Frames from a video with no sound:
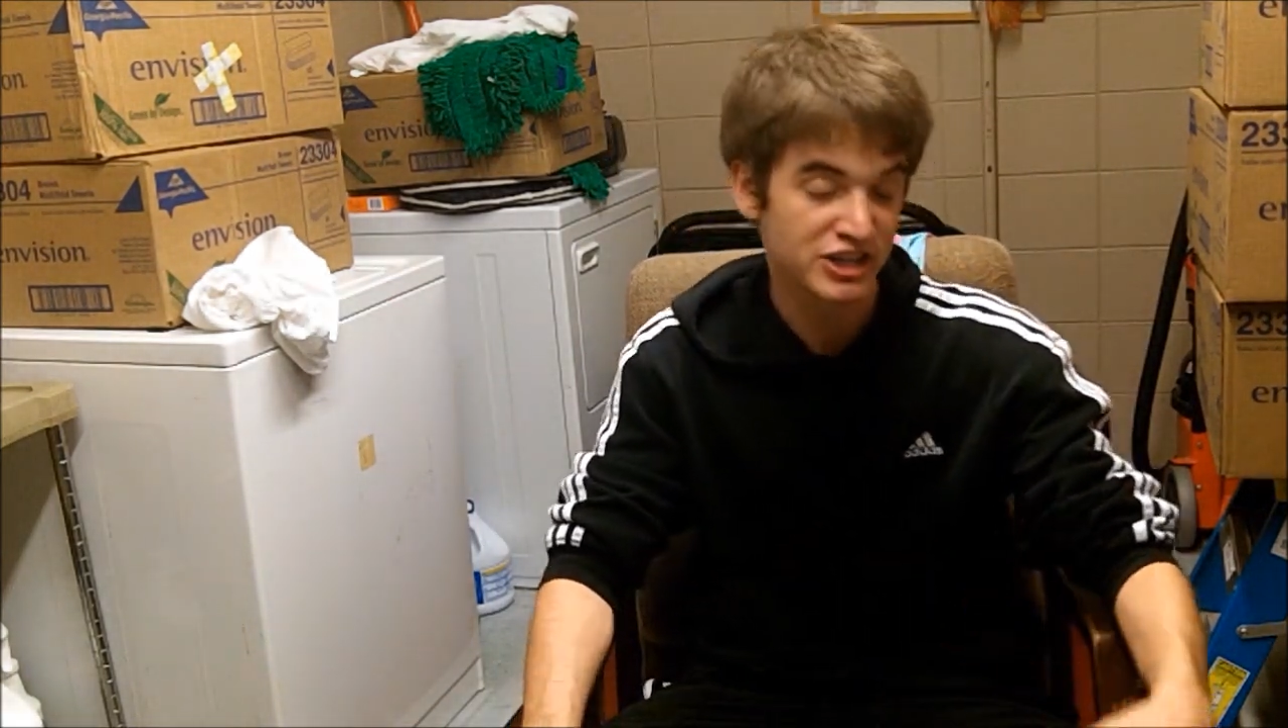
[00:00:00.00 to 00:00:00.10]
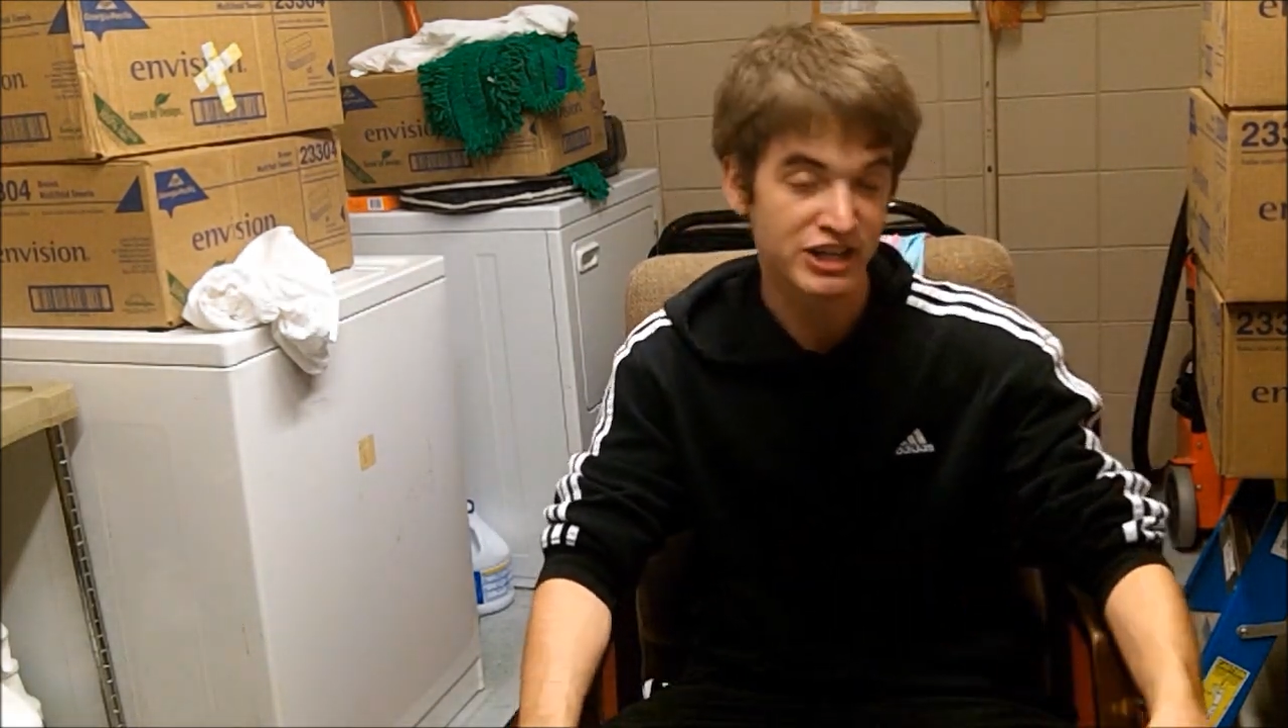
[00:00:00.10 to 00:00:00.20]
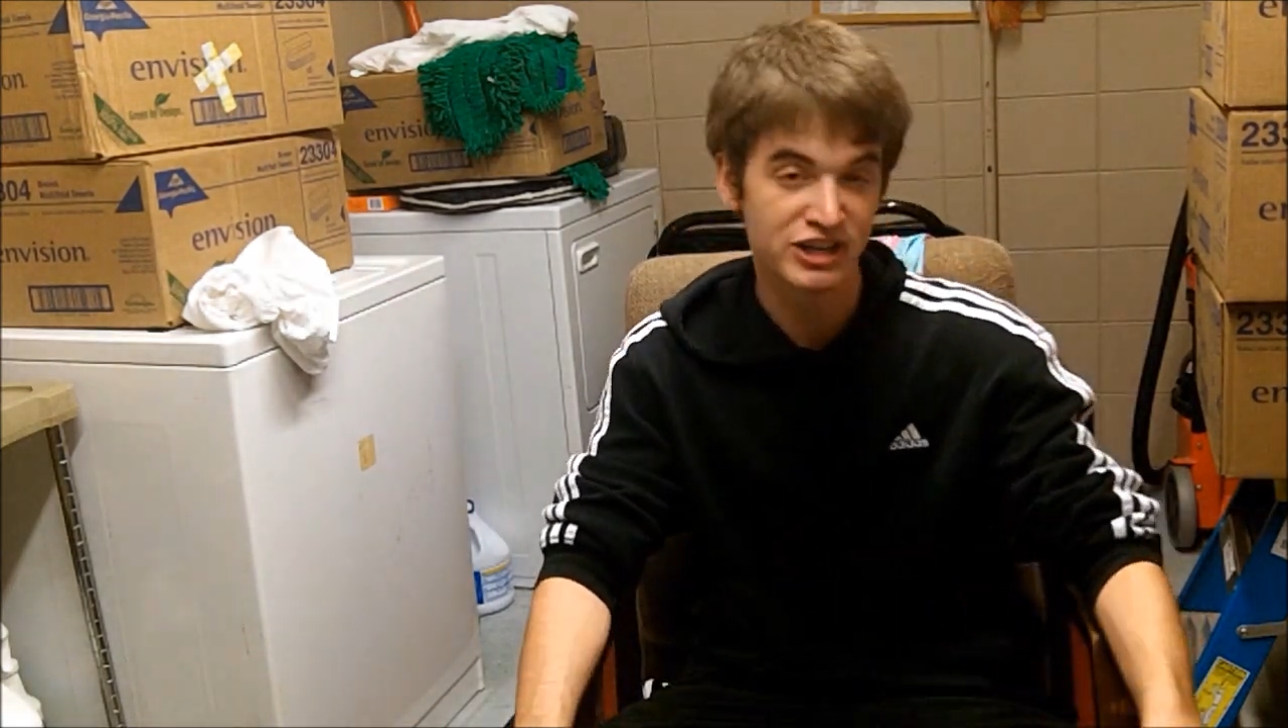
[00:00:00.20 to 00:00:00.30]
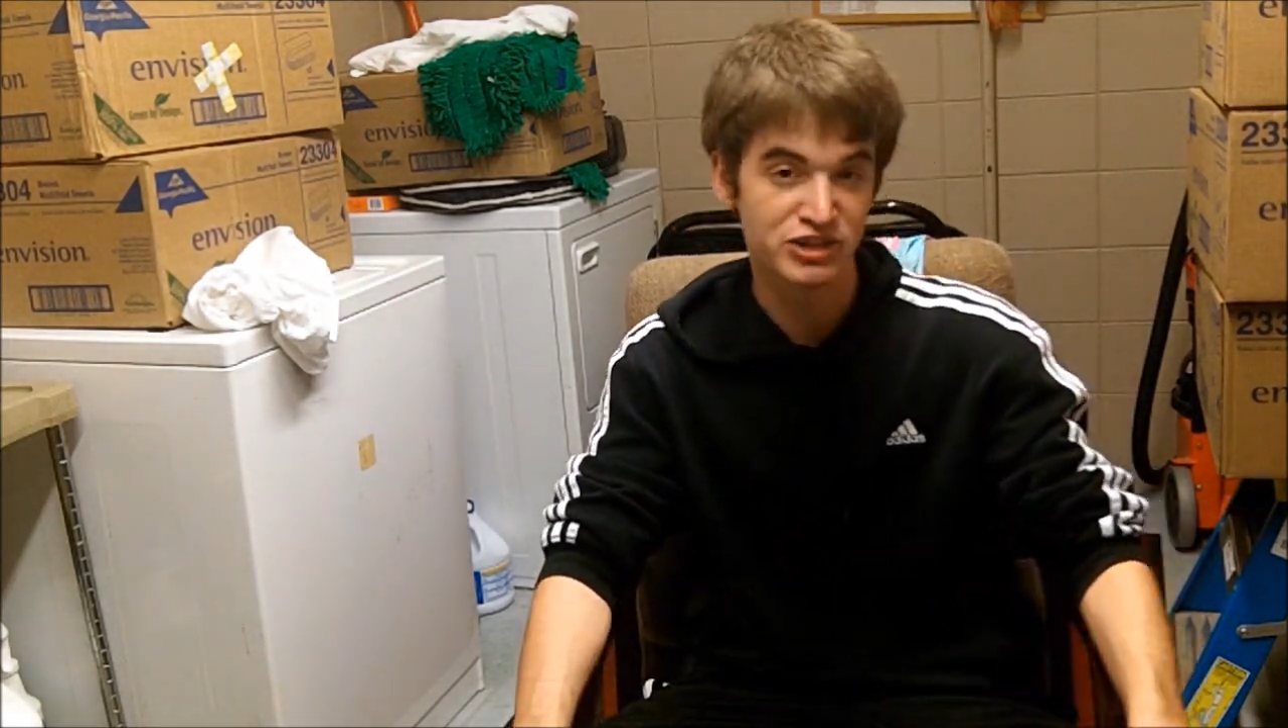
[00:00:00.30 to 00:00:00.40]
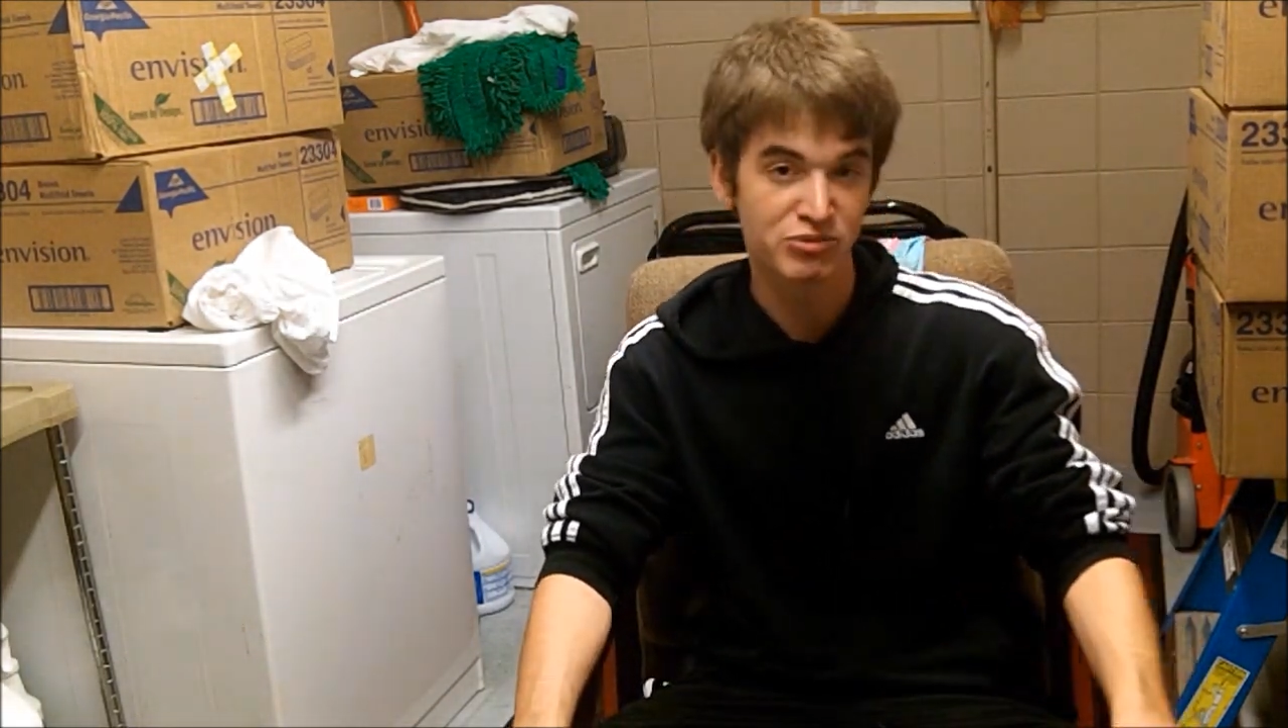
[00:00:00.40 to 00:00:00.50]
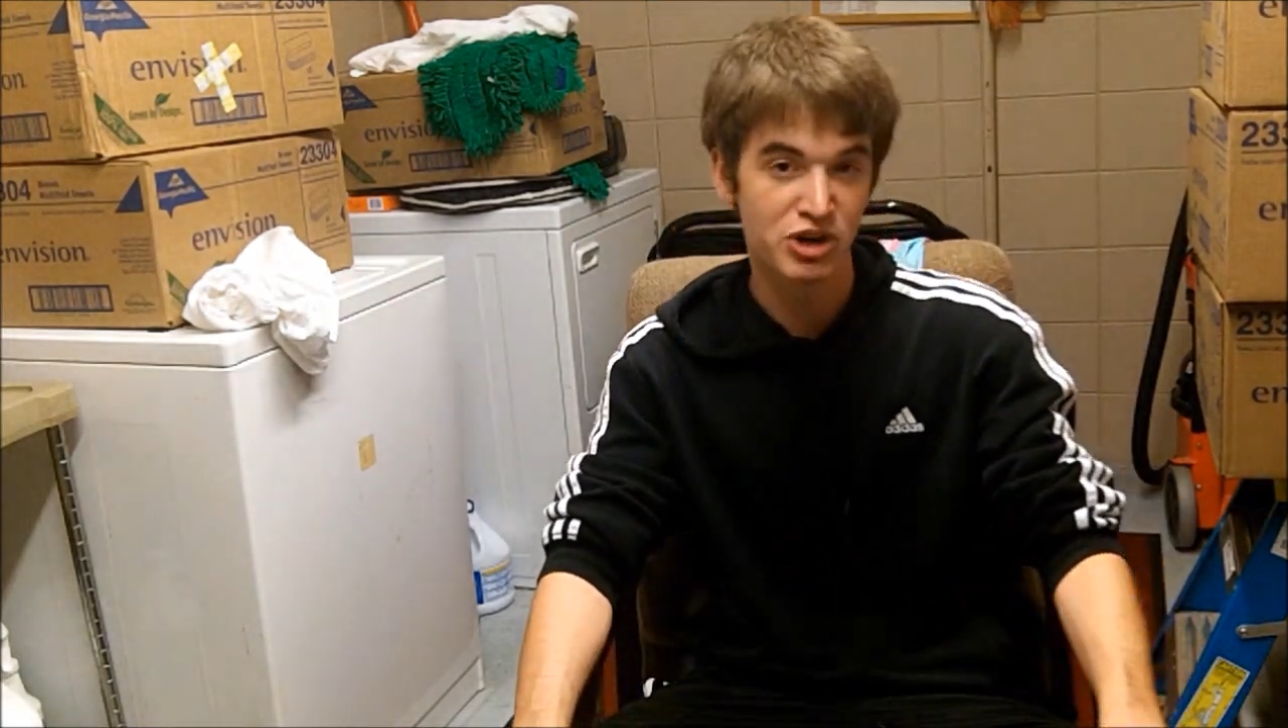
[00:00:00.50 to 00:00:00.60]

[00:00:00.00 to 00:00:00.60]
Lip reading: into some